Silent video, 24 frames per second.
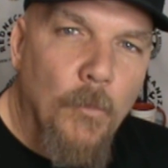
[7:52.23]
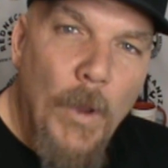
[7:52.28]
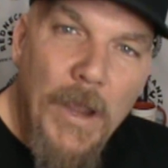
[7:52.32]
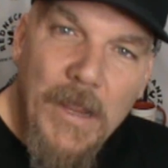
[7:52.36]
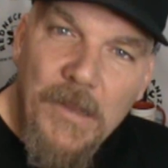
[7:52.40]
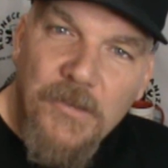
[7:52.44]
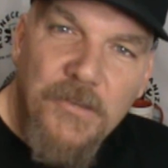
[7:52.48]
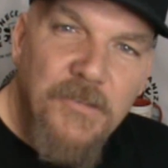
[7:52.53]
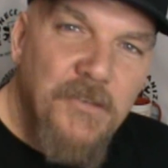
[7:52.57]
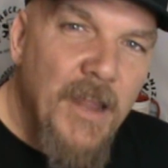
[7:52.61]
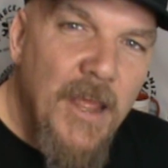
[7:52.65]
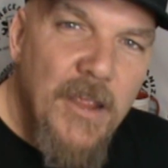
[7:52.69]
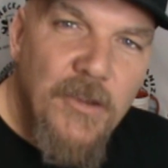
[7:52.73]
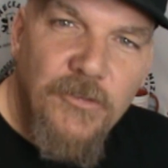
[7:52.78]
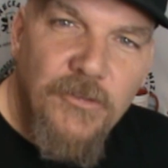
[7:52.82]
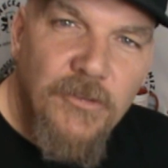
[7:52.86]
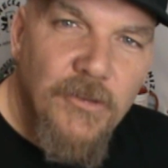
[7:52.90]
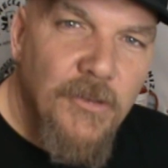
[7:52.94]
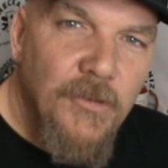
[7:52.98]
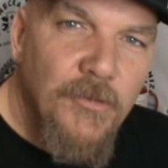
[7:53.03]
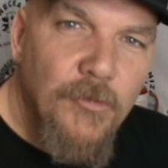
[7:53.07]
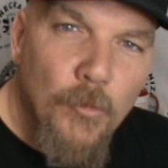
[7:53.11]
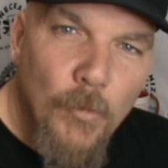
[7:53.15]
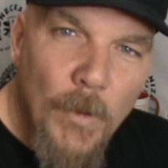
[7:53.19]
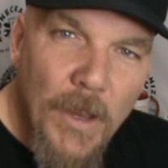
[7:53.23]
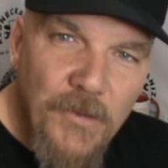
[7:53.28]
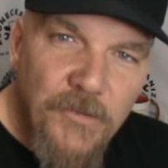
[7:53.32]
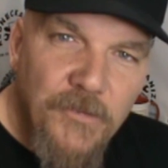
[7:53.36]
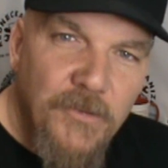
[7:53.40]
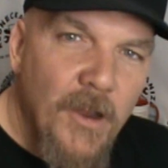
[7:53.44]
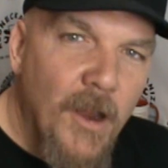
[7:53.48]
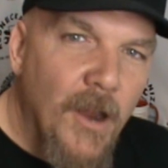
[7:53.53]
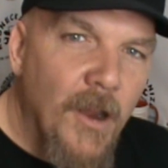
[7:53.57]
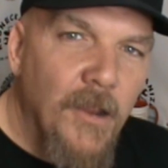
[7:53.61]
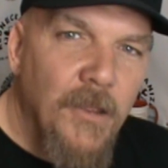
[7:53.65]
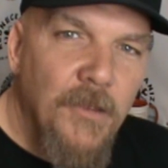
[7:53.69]
waste stations,
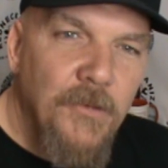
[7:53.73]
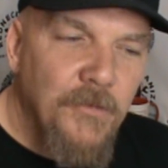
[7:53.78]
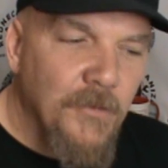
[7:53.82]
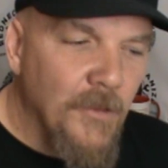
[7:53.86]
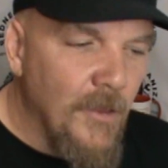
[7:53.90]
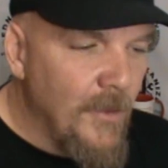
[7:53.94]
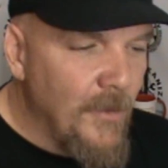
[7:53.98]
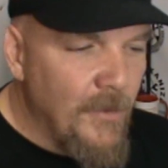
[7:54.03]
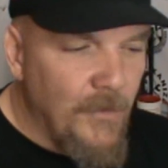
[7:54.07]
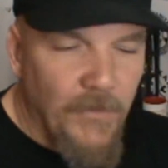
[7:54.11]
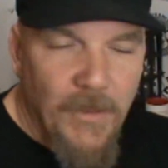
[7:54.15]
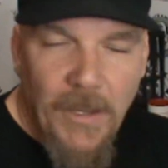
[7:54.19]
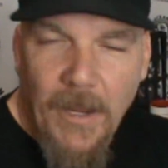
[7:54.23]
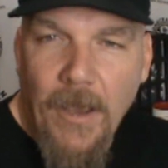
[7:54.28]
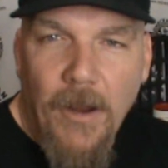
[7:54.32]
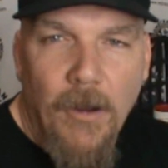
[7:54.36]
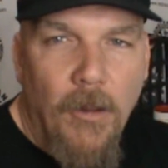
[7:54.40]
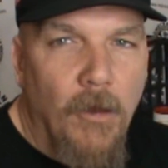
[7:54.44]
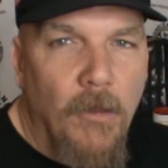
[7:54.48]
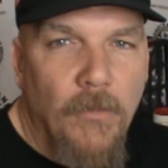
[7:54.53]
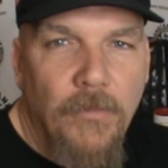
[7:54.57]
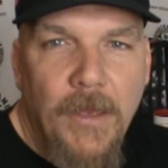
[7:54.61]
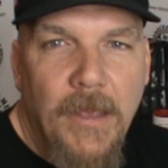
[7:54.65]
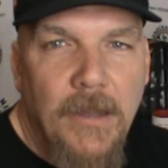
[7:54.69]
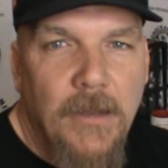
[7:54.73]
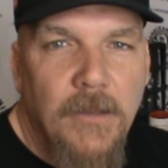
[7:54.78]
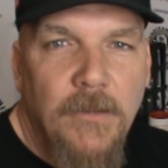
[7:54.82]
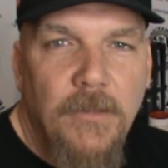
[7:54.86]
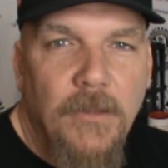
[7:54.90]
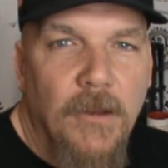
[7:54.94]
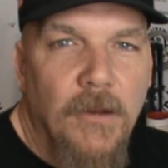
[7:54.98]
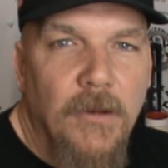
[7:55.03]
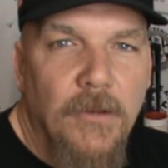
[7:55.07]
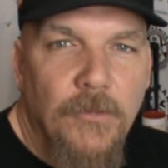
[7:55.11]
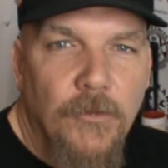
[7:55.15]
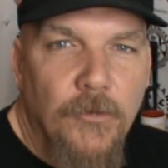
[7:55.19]
rest areas. They got all that
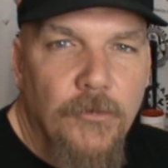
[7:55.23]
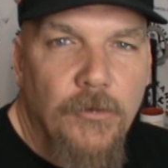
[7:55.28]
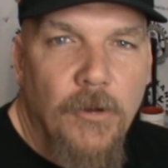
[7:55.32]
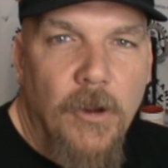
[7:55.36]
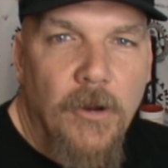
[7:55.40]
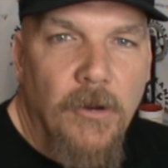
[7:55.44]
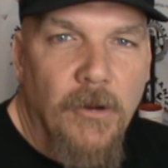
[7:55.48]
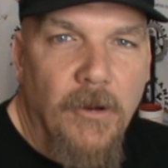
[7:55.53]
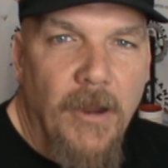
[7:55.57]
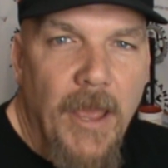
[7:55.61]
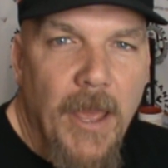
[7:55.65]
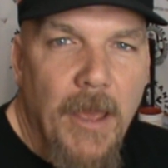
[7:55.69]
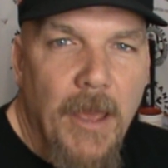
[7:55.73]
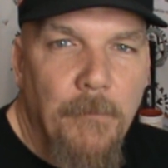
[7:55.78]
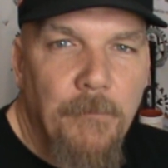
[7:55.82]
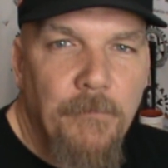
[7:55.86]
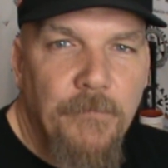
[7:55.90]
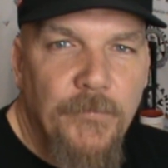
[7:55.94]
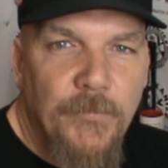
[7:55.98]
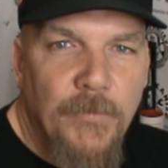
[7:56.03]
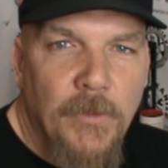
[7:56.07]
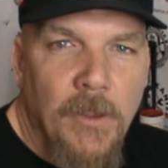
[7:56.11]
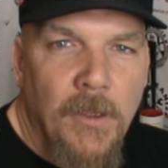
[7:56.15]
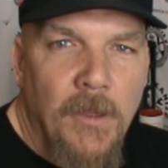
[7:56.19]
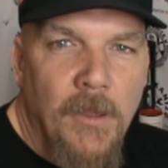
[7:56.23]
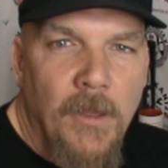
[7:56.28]
in there in the Trucker app,